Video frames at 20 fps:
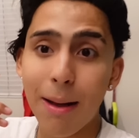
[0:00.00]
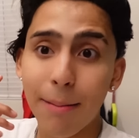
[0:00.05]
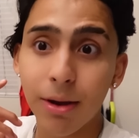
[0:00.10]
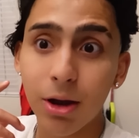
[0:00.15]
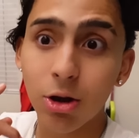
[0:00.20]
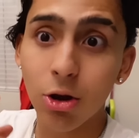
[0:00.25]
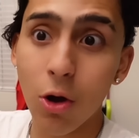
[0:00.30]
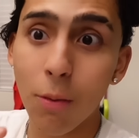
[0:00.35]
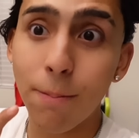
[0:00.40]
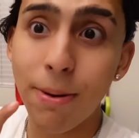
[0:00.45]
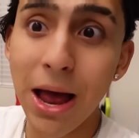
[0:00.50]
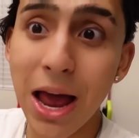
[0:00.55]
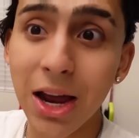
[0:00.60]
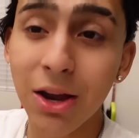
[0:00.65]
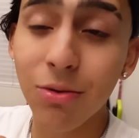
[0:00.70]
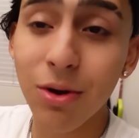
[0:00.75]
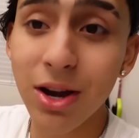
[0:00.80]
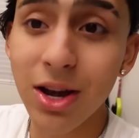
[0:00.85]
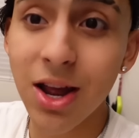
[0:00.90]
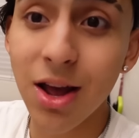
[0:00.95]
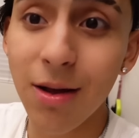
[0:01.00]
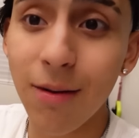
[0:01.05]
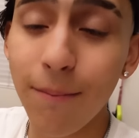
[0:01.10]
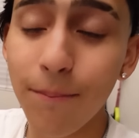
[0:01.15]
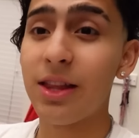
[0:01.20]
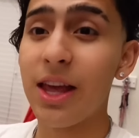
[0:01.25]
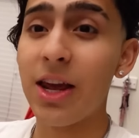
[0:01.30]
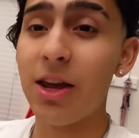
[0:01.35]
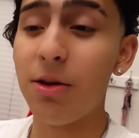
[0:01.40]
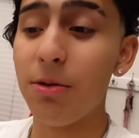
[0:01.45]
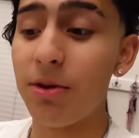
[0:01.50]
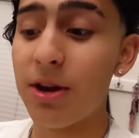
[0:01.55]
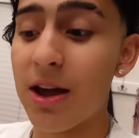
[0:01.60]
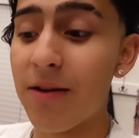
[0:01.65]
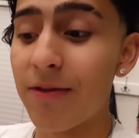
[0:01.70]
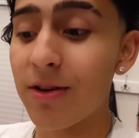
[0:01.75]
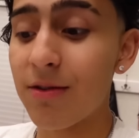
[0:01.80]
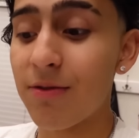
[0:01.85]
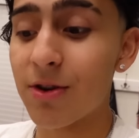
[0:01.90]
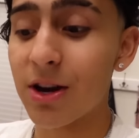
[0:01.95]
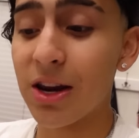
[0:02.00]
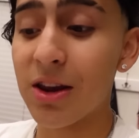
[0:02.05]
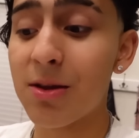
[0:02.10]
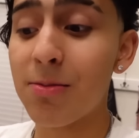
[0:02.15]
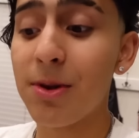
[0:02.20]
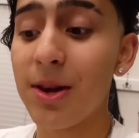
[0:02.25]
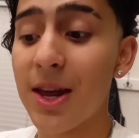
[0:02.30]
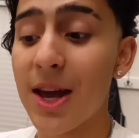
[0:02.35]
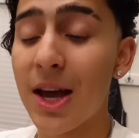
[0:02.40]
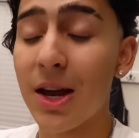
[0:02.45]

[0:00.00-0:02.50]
I'm gonna go pack right now. Thank you, Devin, for giving me the